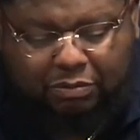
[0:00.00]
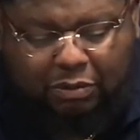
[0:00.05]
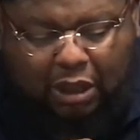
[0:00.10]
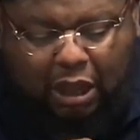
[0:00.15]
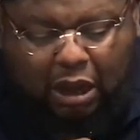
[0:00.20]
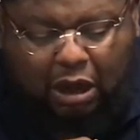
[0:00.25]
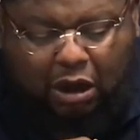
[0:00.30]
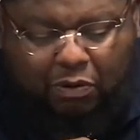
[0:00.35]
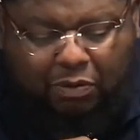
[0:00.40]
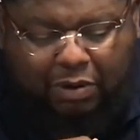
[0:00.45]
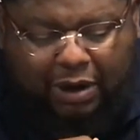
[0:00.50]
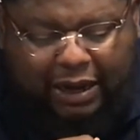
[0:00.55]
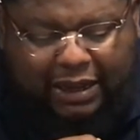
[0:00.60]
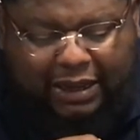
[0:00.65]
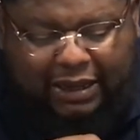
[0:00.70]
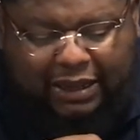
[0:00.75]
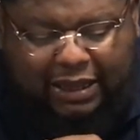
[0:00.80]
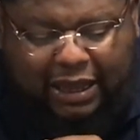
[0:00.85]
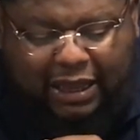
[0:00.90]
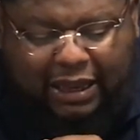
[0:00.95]
All
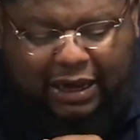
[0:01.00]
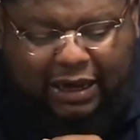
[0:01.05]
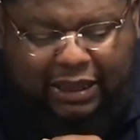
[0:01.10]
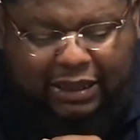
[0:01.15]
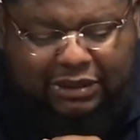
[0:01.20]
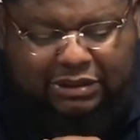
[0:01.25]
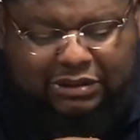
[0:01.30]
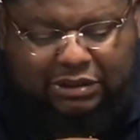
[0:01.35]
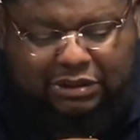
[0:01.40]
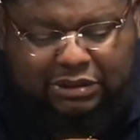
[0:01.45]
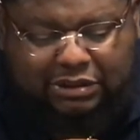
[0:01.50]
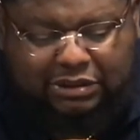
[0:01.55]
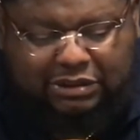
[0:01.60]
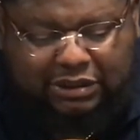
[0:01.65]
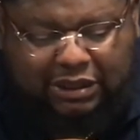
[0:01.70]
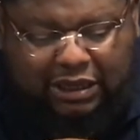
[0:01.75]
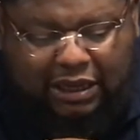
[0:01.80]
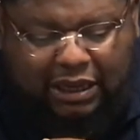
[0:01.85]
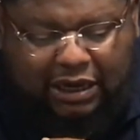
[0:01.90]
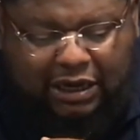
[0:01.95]
right, Galatians,
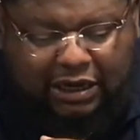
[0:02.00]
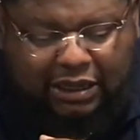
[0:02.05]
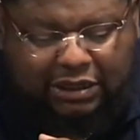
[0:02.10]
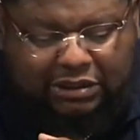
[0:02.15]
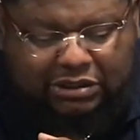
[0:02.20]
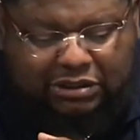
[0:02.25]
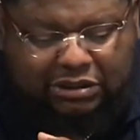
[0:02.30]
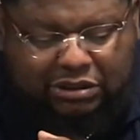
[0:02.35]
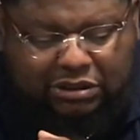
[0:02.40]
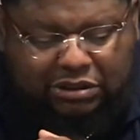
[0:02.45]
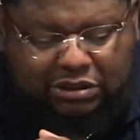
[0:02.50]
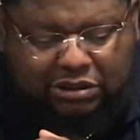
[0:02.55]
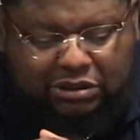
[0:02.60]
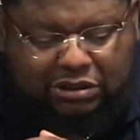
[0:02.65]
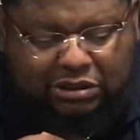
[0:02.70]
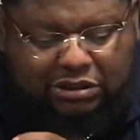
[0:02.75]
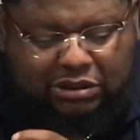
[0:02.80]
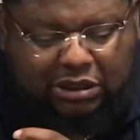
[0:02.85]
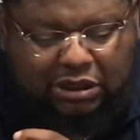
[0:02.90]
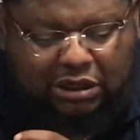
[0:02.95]

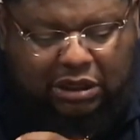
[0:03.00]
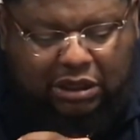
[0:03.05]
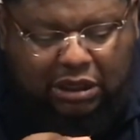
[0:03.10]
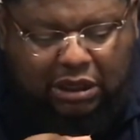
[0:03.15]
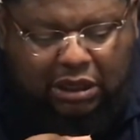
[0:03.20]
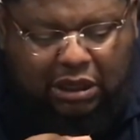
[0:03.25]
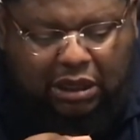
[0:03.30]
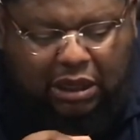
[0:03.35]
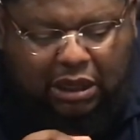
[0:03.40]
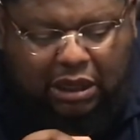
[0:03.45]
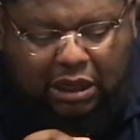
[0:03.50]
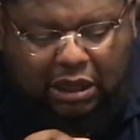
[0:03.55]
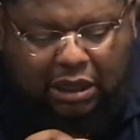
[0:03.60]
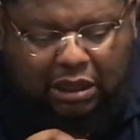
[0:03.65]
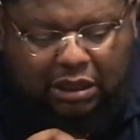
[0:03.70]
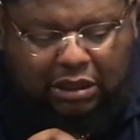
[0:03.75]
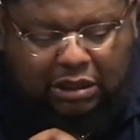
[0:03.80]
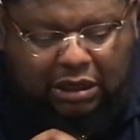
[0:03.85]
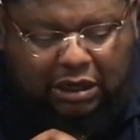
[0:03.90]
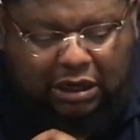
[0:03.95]
the
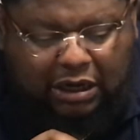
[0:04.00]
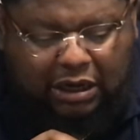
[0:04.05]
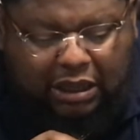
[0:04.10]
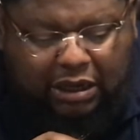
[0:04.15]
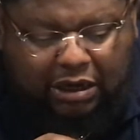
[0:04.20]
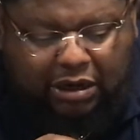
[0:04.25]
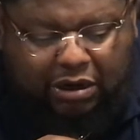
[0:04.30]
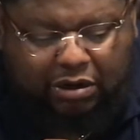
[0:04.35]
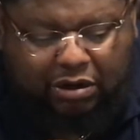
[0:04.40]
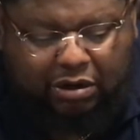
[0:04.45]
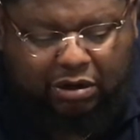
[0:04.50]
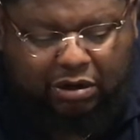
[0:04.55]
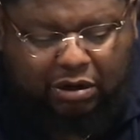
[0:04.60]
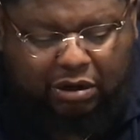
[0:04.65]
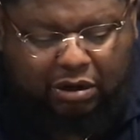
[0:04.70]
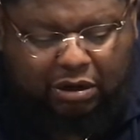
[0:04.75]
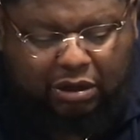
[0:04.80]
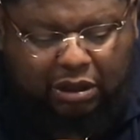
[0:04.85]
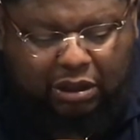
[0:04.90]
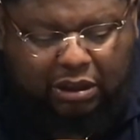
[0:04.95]
letter
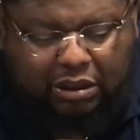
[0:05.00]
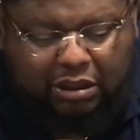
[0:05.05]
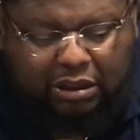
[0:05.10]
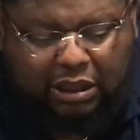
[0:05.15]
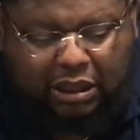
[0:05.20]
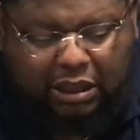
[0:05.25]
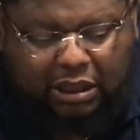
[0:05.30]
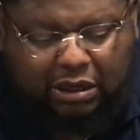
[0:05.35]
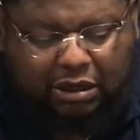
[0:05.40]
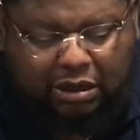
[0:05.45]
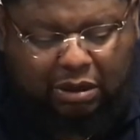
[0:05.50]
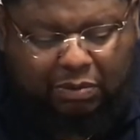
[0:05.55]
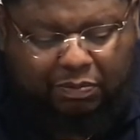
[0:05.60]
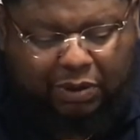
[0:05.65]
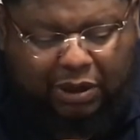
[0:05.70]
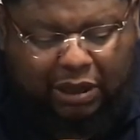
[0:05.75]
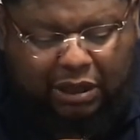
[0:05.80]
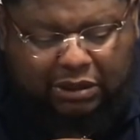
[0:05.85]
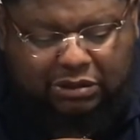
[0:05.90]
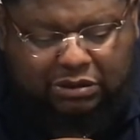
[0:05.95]
that
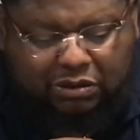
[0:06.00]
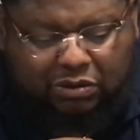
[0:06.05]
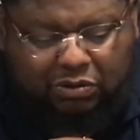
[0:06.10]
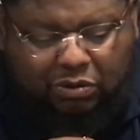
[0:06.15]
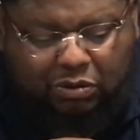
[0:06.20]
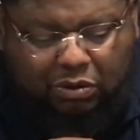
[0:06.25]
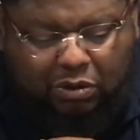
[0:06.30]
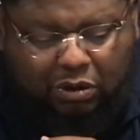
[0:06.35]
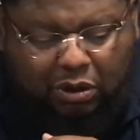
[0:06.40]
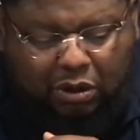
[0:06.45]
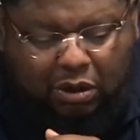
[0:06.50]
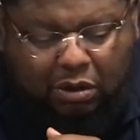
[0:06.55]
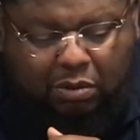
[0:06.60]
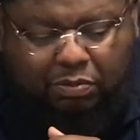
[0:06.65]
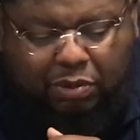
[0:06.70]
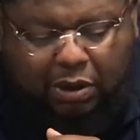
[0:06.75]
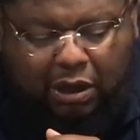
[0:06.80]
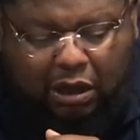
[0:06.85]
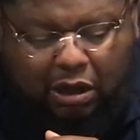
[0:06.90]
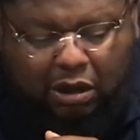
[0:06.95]
Apostle
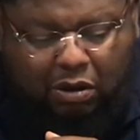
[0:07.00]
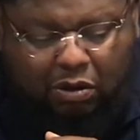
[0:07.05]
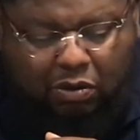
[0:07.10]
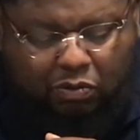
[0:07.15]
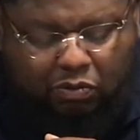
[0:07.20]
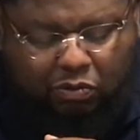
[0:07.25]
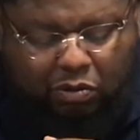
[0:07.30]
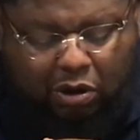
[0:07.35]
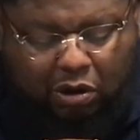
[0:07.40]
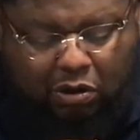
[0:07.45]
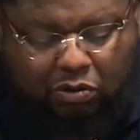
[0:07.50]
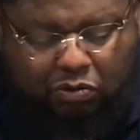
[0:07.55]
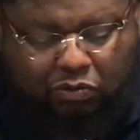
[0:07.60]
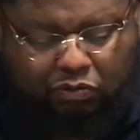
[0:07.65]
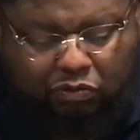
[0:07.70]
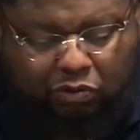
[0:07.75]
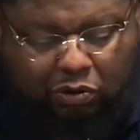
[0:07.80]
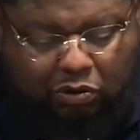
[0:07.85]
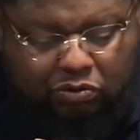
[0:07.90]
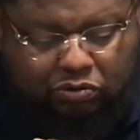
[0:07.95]
Paul
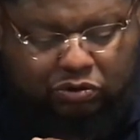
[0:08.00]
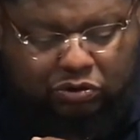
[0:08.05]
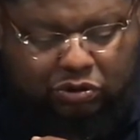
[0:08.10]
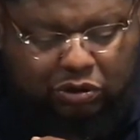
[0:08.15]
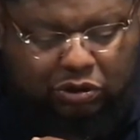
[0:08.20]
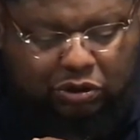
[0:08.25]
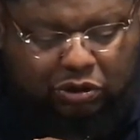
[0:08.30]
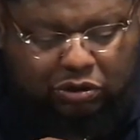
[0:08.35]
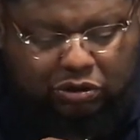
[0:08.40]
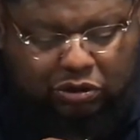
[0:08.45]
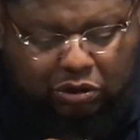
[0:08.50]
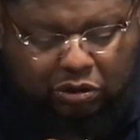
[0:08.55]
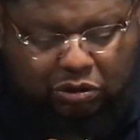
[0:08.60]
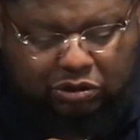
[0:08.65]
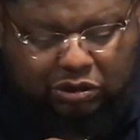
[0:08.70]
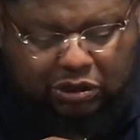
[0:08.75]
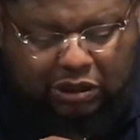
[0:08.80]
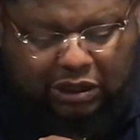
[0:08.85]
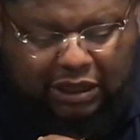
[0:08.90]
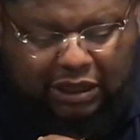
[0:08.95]
wrote to the church in